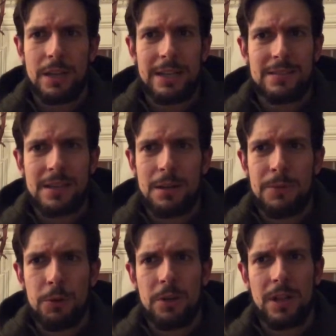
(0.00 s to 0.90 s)
I said, I'm
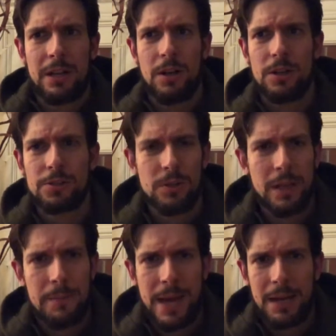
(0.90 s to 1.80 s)
doing a lot of ultralight
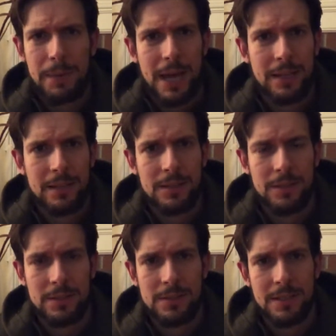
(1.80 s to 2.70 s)
backpacking and
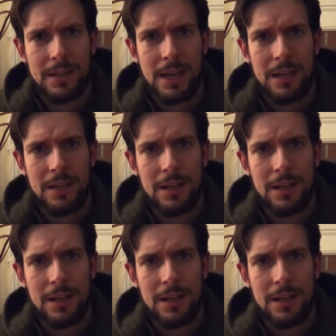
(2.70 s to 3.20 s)
things like that.